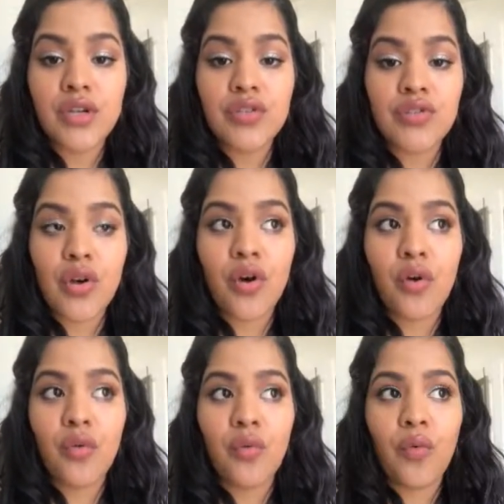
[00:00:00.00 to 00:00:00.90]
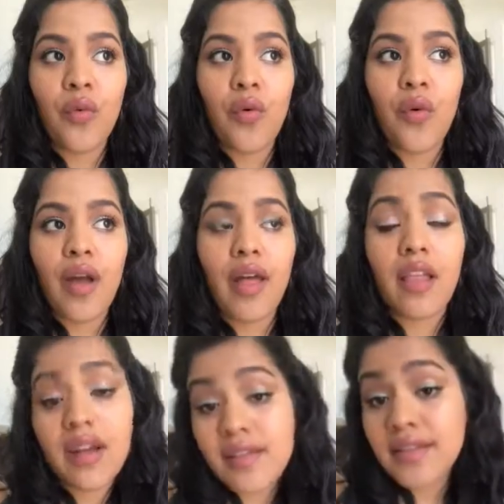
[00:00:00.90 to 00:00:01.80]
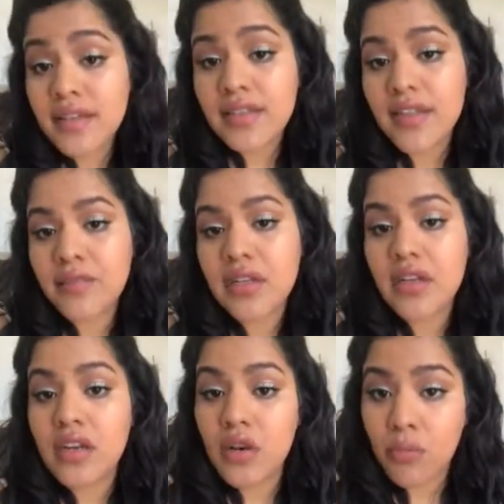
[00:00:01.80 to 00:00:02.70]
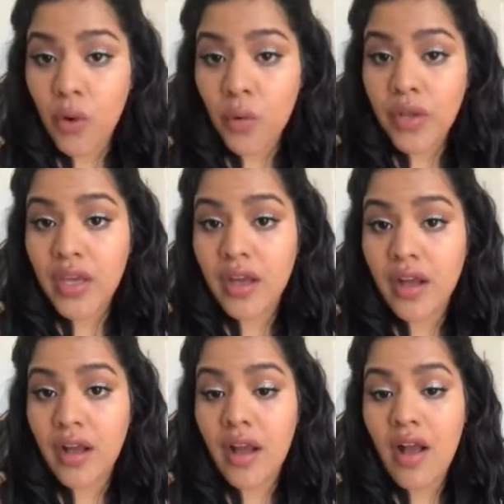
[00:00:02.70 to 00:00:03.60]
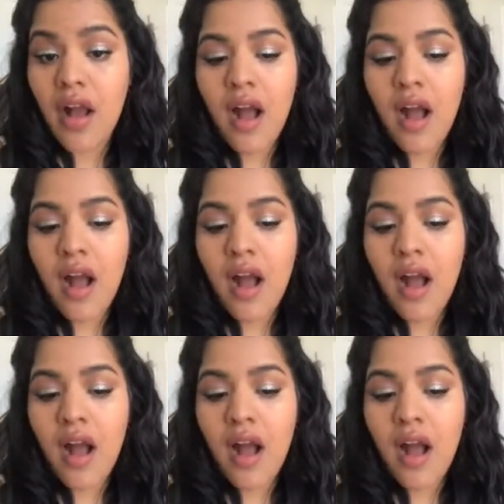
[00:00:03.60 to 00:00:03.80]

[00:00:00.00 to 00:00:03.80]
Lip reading: So a lot of the studies have been on pneumonia,